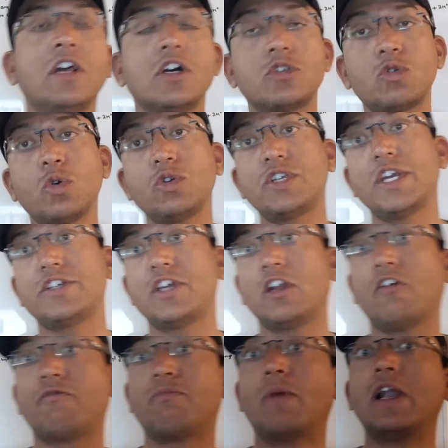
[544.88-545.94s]
association
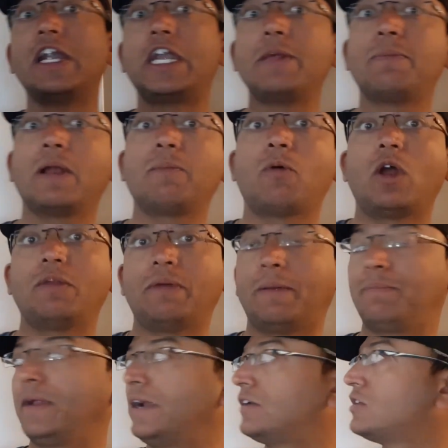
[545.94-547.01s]
of multiple
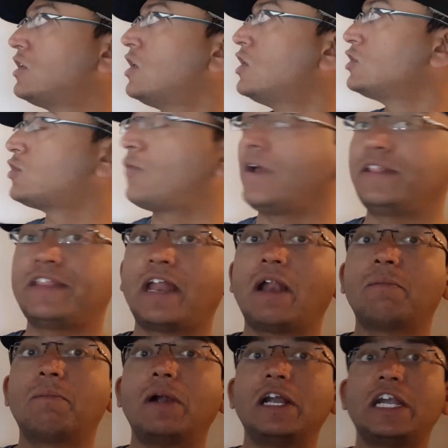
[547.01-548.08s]
polypeptides. So when there
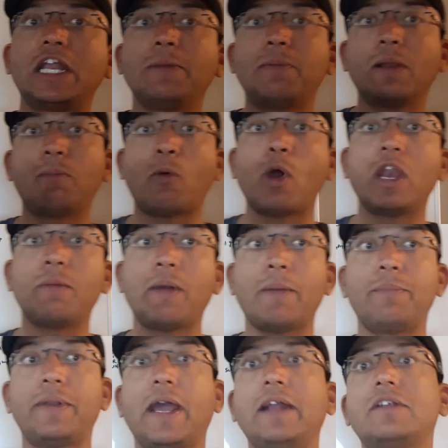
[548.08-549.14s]
are multiple
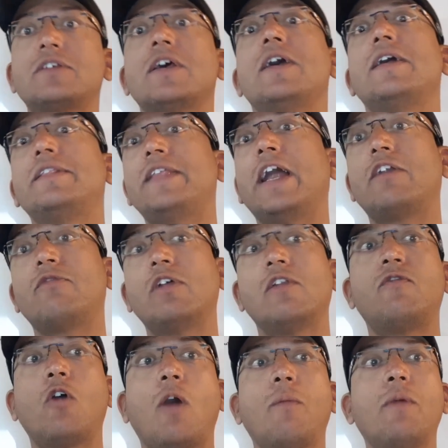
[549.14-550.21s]
polypeptides, that will
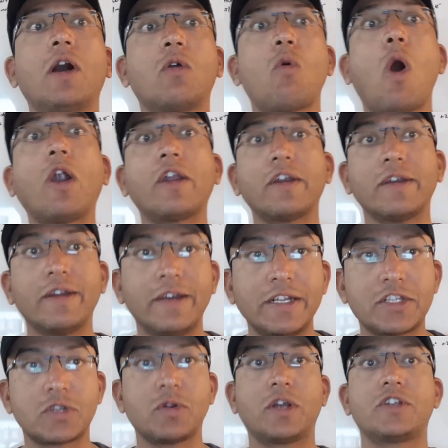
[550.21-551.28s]
form a quaternary
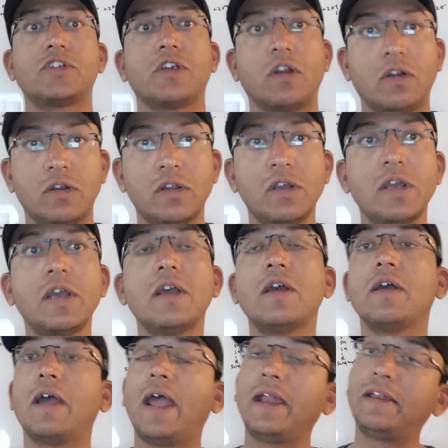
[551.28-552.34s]
structure,
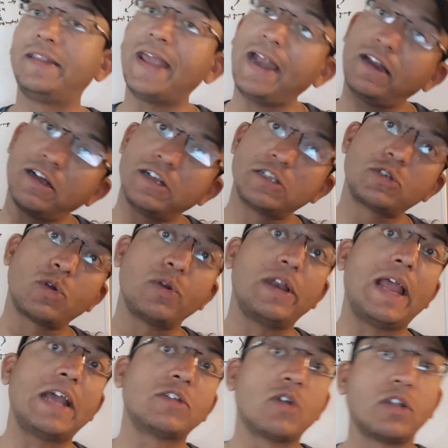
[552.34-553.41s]
and that also
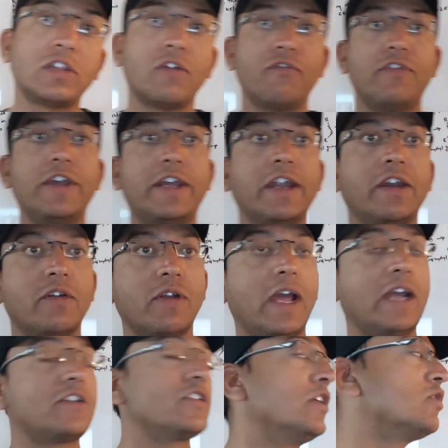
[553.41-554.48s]
relies on the weak
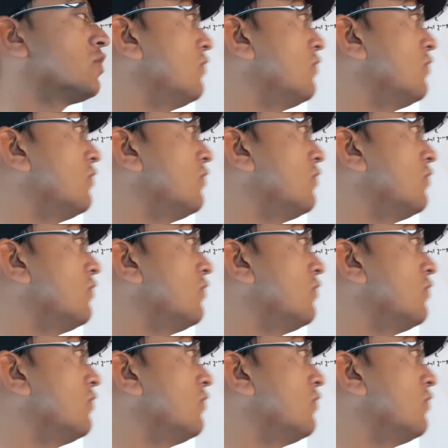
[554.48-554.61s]
interaction. So